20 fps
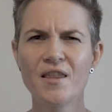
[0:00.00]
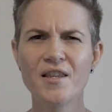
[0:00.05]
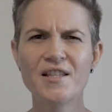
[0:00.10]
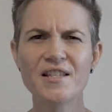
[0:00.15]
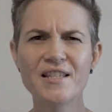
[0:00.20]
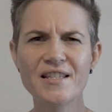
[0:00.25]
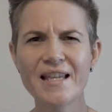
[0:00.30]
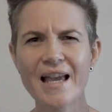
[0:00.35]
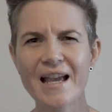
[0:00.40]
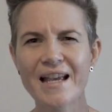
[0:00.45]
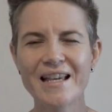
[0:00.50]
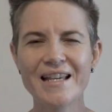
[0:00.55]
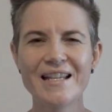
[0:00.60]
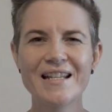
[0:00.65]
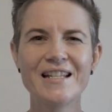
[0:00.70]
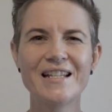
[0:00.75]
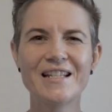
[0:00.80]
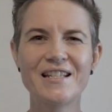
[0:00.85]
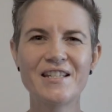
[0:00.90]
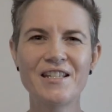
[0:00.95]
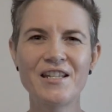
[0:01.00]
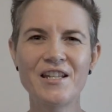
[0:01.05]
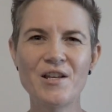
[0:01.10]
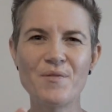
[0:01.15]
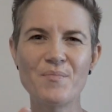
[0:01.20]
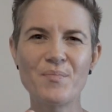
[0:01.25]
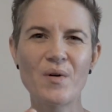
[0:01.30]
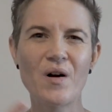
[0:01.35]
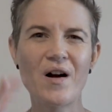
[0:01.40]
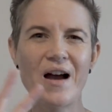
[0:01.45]
Second
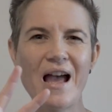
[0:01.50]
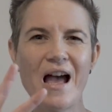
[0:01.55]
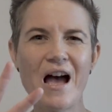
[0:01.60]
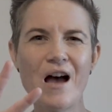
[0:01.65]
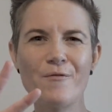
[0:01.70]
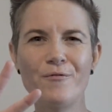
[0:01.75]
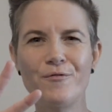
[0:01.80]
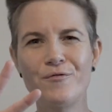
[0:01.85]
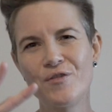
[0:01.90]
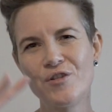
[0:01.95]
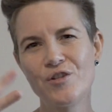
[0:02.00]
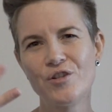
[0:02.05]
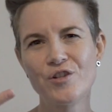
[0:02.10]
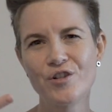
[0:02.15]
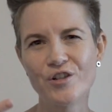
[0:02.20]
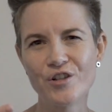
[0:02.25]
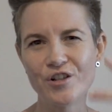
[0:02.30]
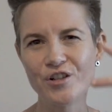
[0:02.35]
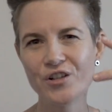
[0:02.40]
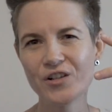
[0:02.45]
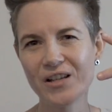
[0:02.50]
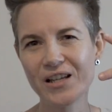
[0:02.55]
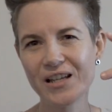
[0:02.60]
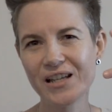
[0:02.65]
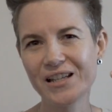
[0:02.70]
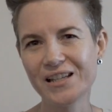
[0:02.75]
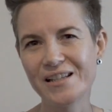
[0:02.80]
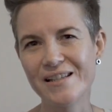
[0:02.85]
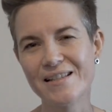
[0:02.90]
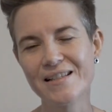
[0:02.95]
tip I have for you
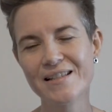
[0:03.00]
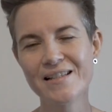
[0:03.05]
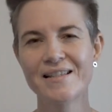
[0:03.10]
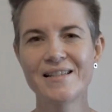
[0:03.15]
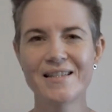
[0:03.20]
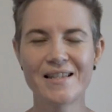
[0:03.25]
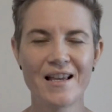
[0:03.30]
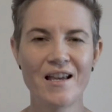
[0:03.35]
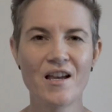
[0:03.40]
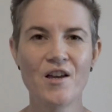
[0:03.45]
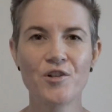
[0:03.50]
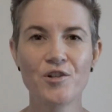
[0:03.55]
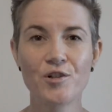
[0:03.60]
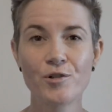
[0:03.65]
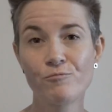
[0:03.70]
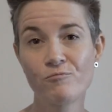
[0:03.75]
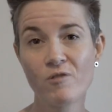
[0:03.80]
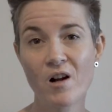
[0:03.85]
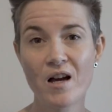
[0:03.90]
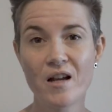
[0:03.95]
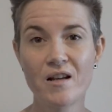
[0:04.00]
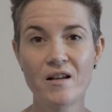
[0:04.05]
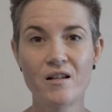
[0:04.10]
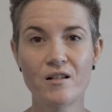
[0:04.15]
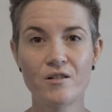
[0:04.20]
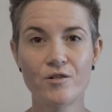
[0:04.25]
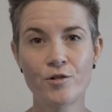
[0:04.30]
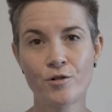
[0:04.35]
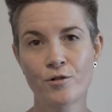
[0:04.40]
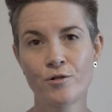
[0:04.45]
is to
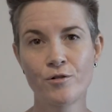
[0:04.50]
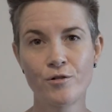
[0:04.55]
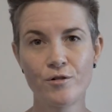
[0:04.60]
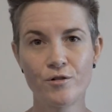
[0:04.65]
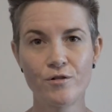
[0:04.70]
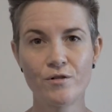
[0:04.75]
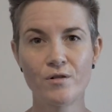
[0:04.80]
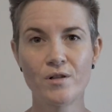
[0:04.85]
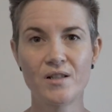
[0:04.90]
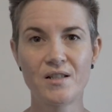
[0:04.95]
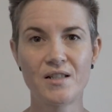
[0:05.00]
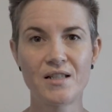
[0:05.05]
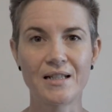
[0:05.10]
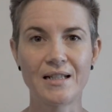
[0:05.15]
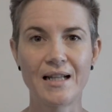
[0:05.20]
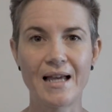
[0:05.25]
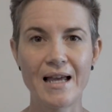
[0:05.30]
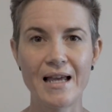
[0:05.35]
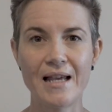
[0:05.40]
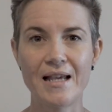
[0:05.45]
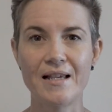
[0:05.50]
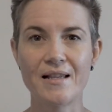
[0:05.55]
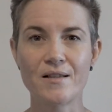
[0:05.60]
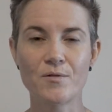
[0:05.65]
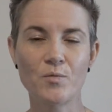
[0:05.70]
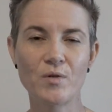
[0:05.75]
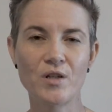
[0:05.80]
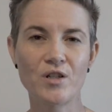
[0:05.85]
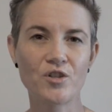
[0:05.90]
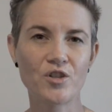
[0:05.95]
run 2
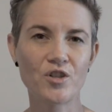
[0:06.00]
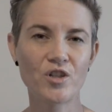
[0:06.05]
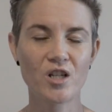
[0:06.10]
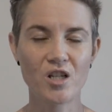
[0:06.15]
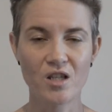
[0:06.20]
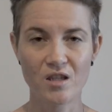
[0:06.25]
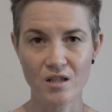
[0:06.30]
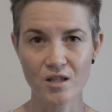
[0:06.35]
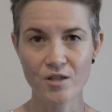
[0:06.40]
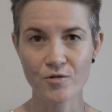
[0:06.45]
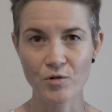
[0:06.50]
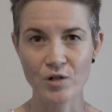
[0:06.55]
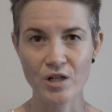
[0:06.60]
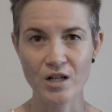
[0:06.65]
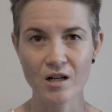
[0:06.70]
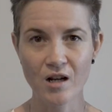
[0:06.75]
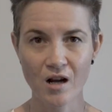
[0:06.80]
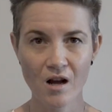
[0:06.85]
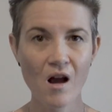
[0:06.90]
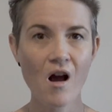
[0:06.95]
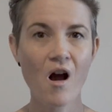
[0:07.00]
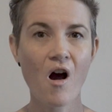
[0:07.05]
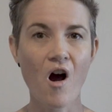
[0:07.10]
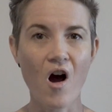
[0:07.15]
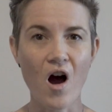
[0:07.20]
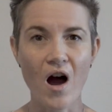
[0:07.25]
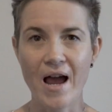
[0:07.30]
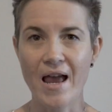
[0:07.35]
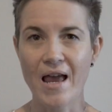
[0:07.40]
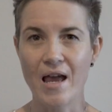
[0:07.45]
delays, which in this rig
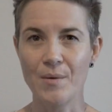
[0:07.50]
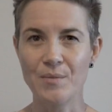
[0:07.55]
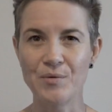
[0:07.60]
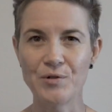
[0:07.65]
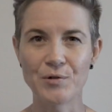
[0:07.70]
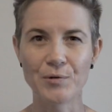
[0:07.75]
I am